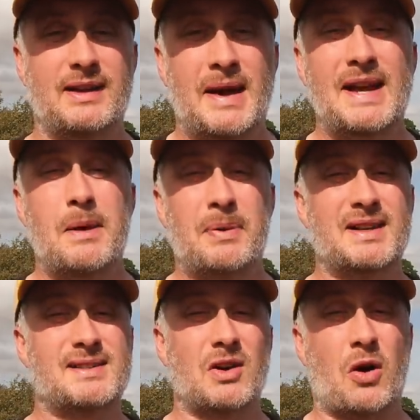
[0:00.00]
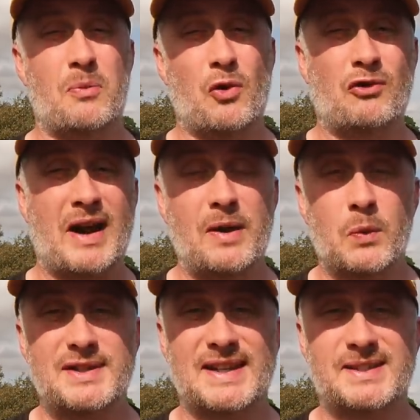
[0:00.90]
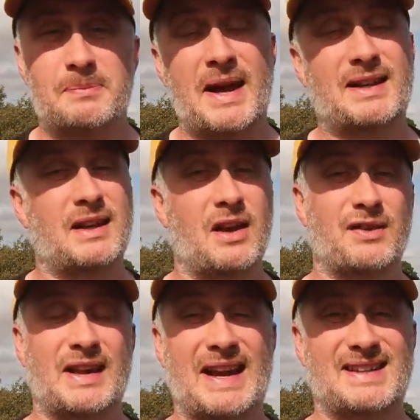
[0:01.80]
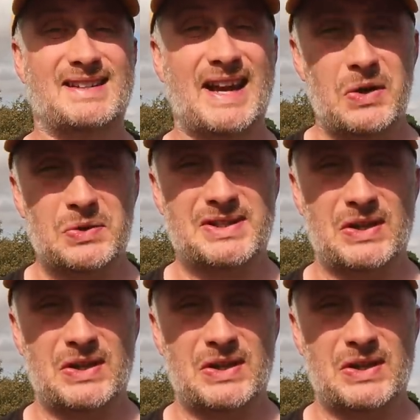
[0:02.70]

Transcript: mainly because a lot more rain was expected over the next day or